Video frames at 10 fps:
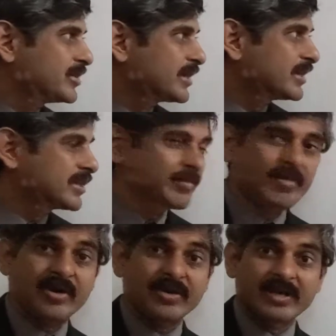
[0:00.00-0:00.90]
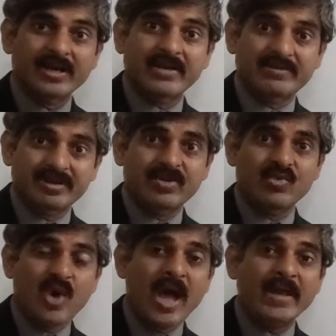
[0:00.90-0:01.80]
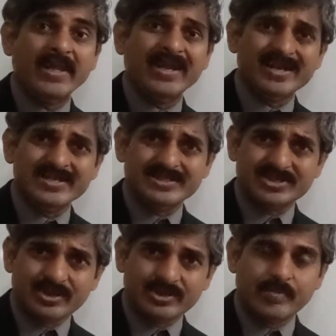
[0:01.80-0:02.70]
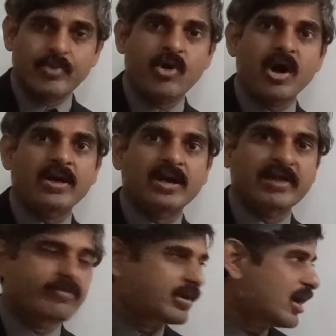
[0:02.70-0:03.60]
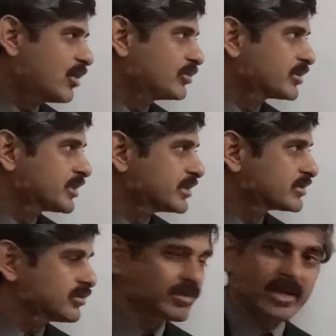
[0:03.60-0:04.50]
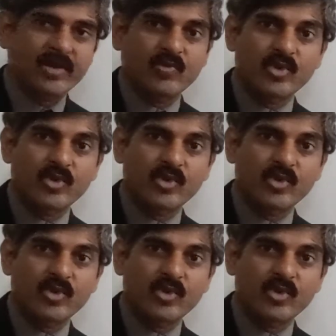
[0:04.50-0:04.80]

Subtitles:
be telling them about the electrical wiring, at least on the broad level, how the things look like,